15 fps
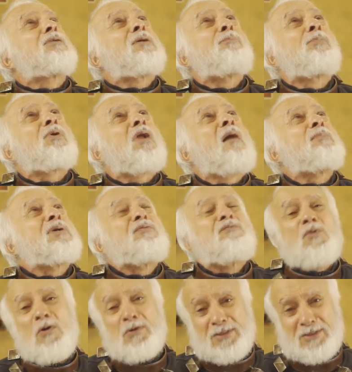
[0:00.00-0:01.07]
the plumbing
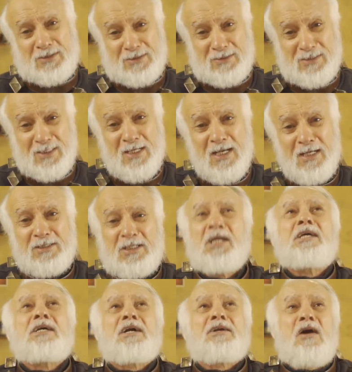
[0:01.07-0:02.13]
work.
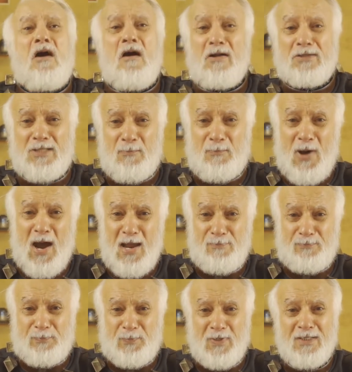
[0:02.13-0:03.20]
Clear all the
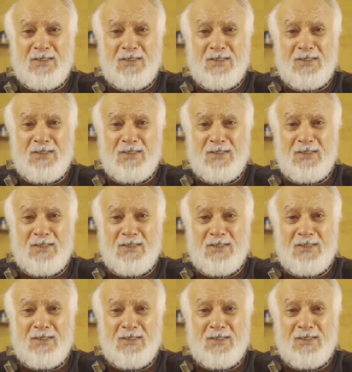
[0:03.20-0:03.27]
pipe.